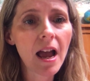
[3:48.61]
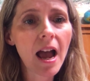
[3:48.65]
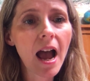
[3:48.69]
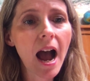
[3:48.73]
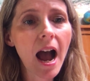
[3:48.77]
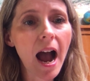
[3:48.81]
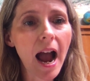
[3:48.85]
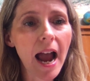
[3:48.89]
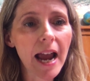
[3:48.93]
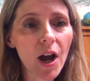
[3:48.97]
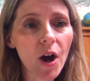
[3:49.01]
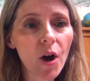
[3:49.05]

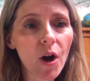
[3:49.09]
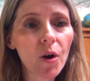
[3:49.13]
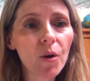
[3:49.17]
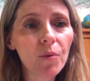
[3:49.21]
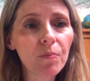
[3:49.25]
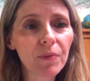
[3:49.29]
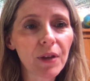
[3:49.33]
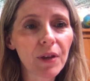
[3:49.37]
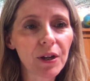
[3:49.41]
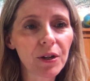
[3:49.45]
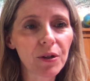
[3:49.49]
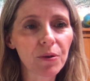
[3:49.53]
I hope
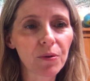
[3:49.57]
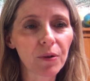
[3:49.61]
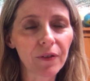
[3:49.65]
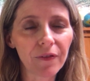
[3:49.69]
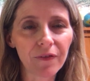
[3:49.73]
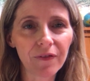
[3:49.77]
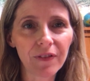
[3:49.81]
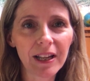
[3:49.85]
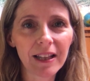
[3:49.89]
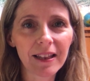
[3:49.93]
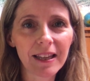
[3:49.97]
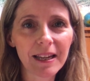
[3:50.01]
that you are
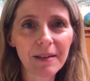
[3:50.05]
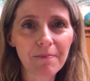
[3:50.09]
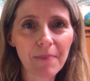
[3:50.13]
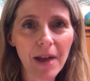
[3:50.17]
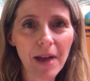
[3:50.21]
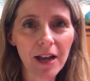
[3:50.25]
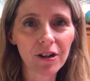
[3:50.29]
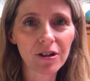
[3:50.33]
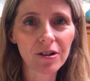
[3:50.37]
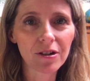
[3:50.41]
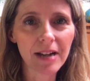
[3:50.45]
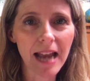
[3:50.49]
feeling
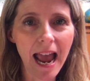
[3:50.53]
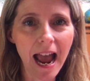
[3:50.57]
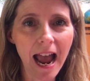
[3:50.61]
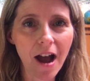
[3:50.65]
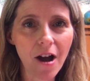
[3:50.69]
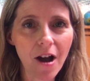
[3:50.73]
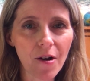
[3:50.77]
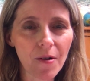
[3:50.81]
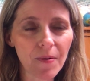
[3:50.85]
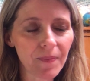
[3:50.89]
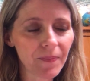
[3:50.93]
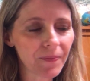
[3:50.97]
better now."